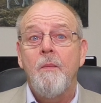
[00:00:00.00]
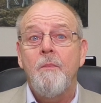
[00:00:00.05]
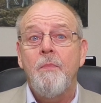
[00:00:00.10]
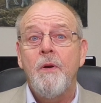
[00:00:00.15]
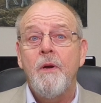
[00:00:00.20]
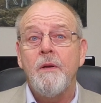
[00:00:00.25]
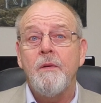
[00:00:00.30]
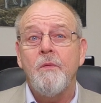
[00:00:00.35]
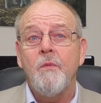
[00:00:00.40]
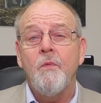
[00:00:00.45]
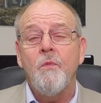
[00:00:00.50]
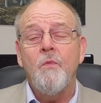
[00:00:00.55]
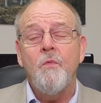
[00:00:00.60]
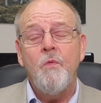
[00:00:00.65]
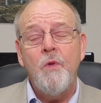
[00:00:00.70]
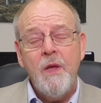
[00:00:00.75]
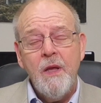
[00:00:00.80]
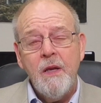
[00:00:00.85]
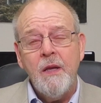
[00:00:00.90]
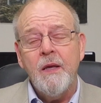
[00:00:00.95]
But
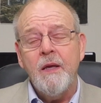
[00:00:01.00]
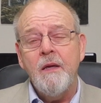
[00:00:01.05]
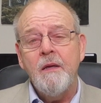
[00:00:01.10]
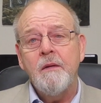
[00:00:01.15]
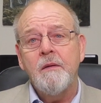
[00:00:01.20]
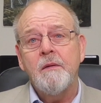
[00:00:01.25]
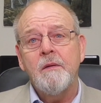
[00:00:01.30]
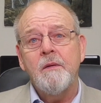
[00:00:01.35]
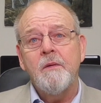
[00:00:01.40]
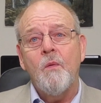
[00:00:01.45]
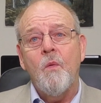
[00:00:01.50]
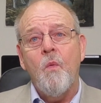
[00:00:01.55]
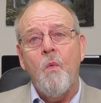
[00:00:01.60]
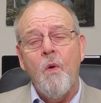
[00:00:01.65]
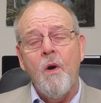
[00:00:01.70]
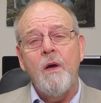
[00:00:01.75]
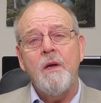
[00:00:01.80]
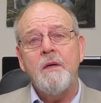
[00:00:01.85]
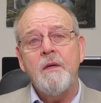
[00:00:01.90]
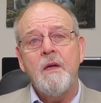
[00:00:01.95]
really,
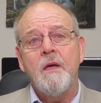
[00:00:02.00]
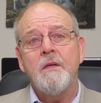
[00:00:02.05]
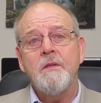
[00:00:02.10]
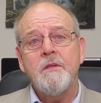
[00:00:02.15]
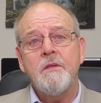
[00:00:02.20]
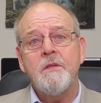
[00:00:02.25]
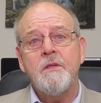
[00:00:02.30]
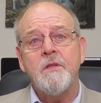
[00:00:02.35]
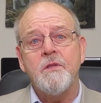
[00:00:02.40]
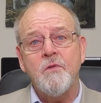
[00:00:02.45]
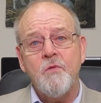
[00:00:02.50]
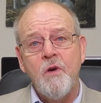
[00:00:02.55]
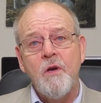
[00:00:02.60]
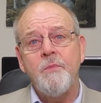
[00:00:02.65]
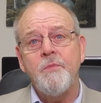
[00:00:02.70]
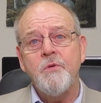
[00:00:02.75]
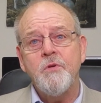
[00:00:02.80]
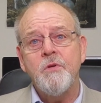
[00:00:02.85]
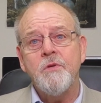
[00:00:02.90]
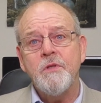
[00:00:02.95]
what does the
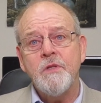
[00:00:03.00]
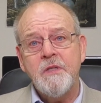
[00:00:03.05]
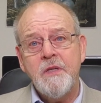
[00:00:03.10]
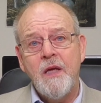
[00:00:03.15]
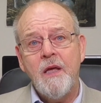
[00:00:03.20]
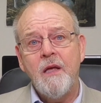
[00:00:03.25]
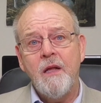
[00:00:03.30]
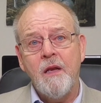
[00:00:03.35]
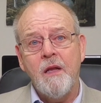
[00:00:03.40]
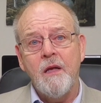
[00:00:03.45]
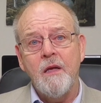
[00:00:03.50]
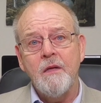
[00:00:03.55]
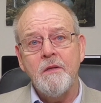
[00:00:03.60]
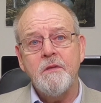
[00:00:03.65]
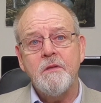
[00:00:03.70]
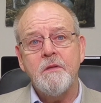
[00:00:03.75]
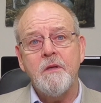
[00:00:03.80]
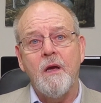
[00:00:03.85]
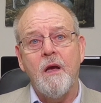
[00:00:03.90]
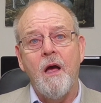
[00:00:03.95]
Scriptures tell
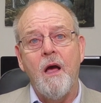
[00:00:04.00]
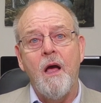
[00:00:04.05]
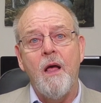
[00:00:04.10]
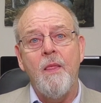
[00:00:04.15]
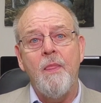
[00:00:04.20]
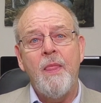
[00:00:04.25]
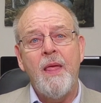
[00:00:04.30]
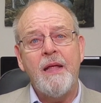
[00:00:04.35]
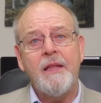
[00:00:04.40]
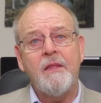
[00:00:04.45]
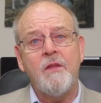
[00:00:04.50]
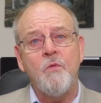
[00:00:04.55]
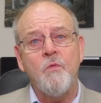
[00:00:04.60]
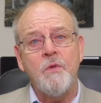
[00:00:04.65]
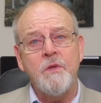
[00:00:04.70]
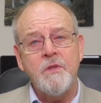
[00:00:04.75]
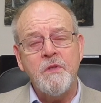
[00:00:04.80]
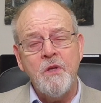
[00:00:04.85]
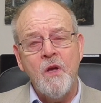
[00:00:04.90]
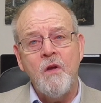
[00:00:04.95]
us that the
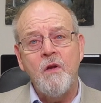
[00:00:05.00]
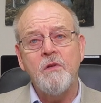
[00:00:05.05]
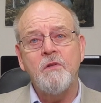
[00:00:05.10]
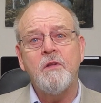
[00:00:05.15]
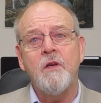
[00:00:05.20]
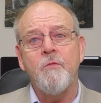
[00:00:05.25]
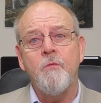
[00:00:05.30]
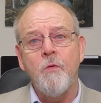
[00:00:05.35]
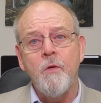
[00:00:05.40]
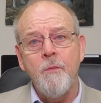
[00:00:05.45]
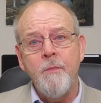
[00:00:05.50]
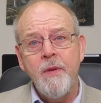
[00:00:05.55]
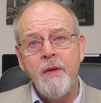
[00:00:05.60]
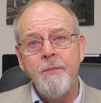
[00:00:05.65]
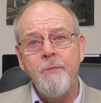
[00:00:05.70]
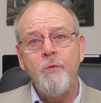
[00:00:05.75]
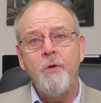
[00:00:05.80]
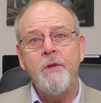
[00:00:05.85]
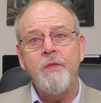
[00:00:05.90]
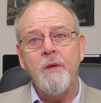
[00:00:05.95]
result of
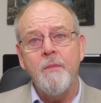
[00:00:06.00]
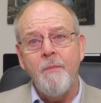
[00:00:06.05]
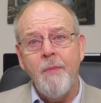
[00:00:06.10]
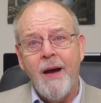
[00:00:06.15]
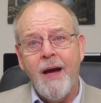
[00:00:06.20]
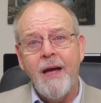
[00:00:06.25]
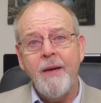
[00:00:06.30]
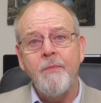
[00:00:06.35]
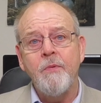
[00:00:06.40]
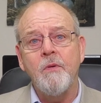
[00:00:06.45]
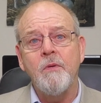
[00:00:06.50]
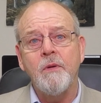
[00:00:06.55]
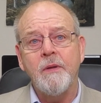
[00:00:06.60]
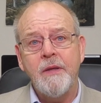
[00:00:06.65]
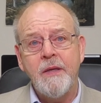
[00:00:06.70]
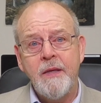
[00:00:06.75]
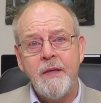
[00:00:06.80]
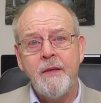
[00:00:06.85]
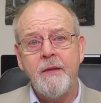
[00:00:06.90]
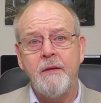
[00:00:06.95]
remembering the Bible
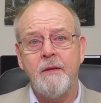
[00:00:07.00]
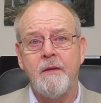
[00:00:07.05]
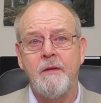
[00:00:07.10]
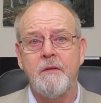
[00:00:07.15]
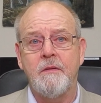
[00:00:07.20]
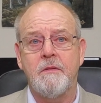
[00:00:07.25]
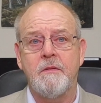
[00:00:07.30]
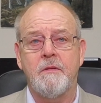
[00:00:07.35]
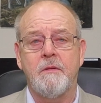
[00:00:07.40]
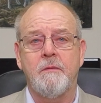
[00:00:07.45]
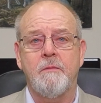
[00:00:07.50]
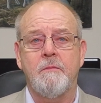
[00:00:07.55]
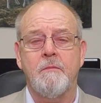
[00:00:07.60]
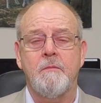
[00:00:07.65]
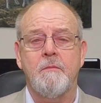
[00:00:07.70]
is?